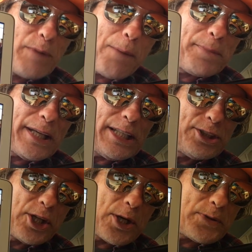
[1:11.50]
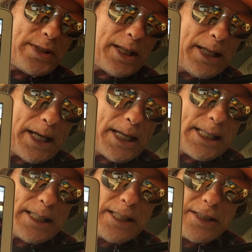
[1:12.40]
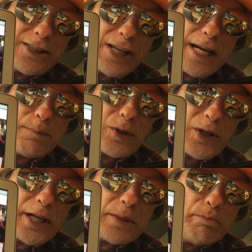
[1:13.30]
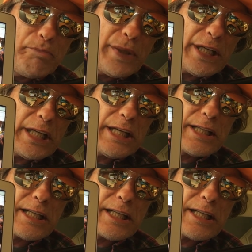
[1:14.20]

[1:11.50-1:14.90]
Mumkey Jones again in his diaper and beanie